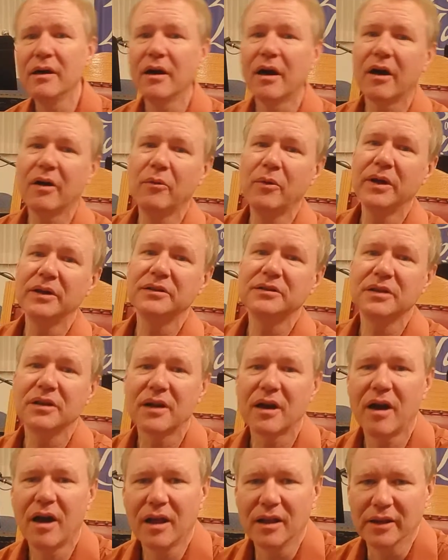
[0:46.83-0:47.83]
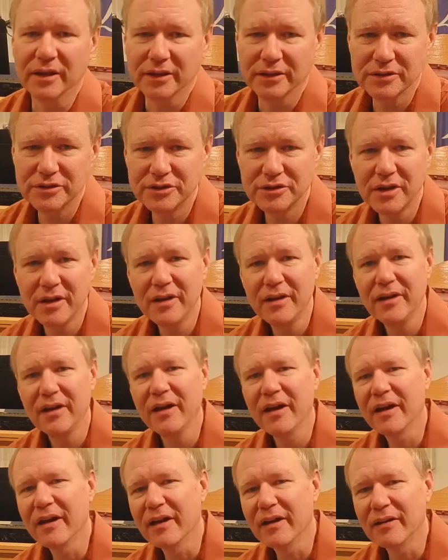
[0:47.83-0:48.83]
I went to college
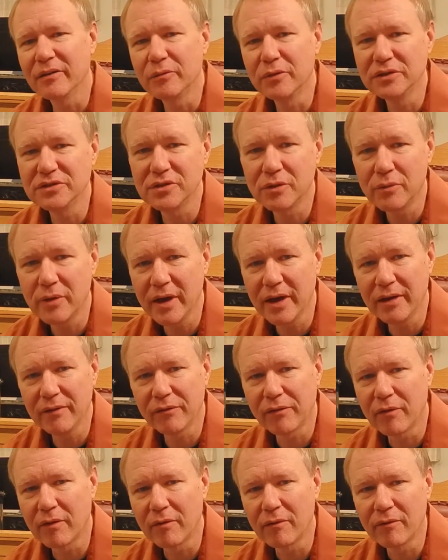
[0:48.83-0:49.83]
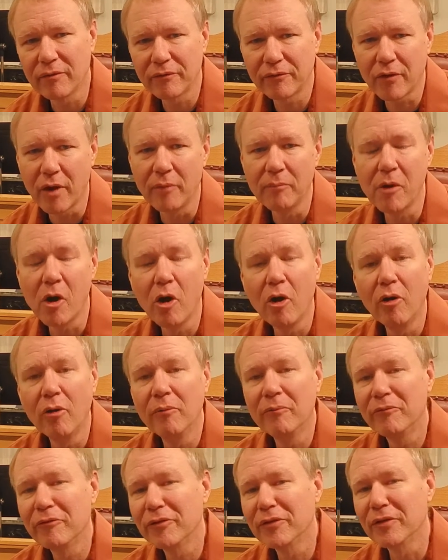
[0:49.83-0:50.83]
and was away from
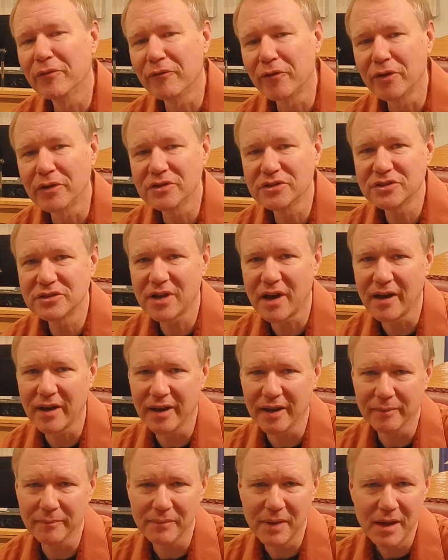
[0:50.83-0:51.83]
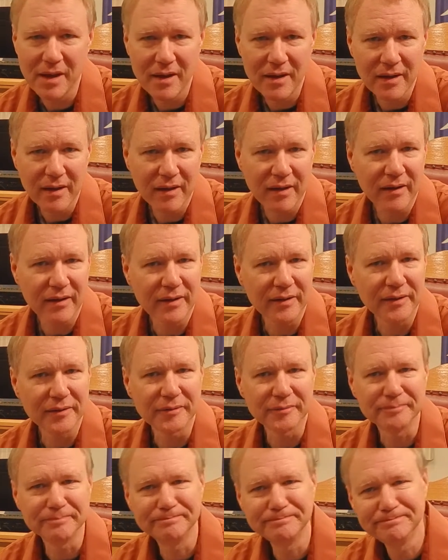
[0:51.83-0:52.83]
home for the first time.
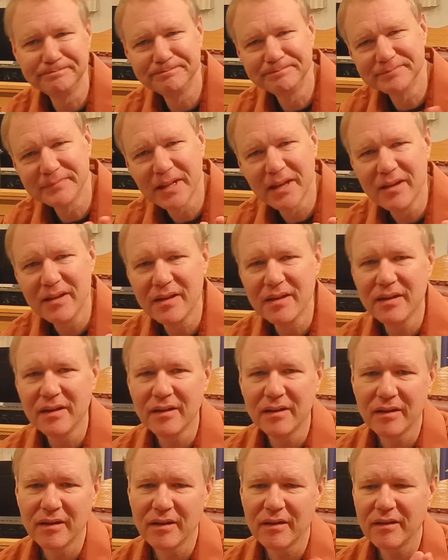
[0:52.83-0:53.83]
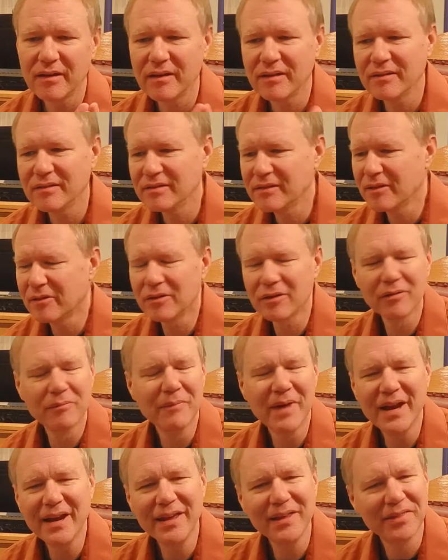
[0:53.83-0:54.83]
There were
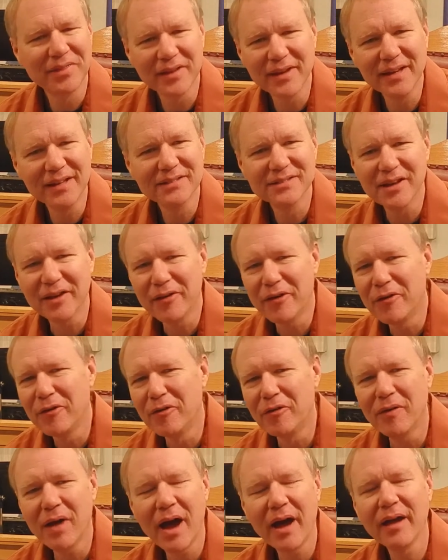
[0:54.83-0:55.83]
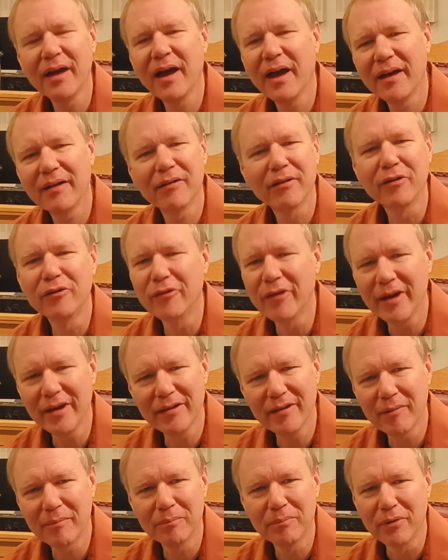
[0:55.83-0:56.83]
many things at home. I had a
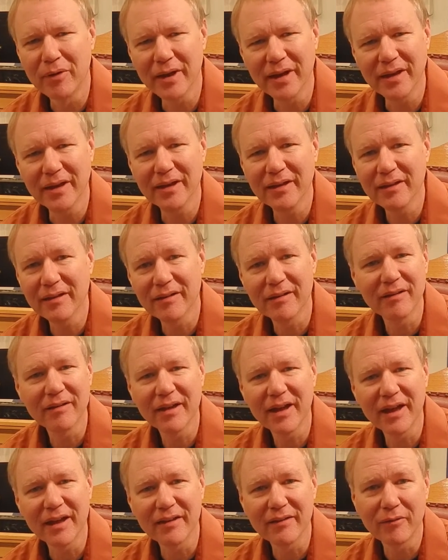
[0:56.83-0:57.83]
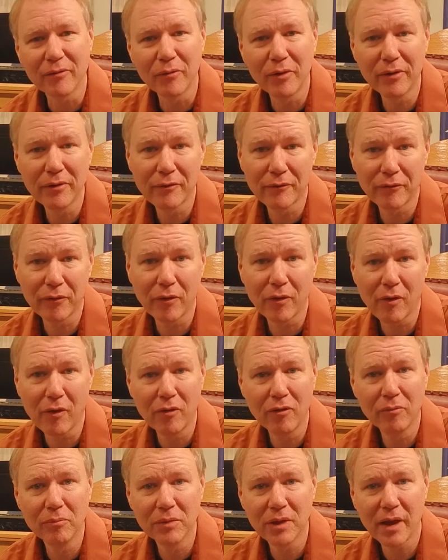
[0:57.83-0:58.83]
great upbringing and a wonderful
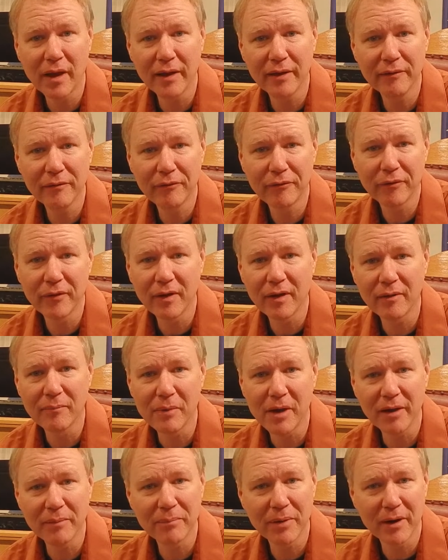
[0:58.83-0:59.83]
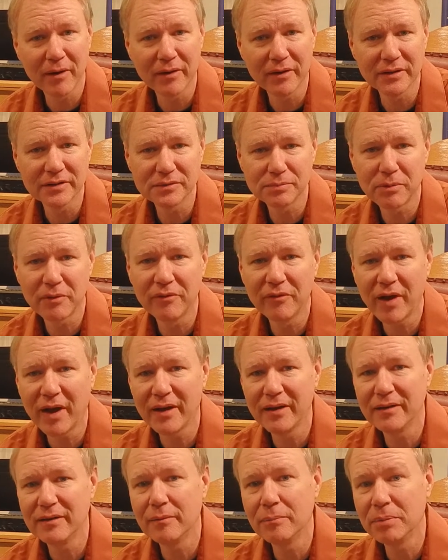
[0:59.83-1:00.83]
home life. My parents
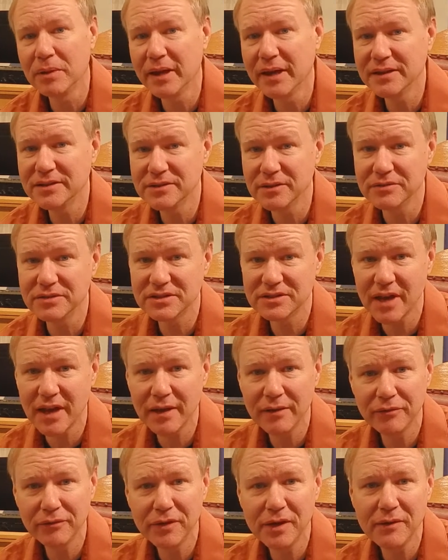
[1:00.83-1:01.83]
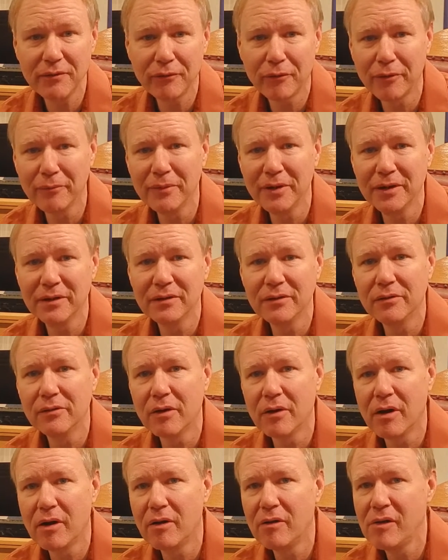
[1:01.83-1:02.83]
provided a place of safety for me to
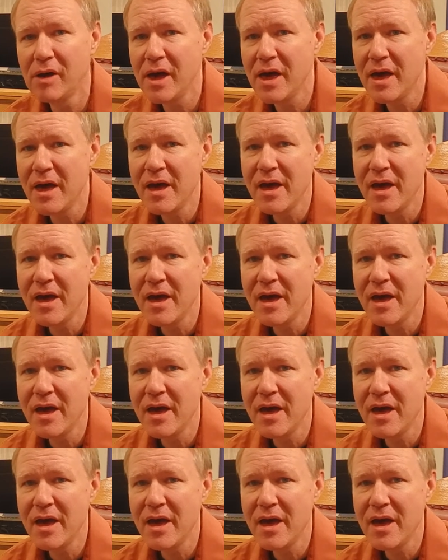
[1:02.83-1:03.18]
grow.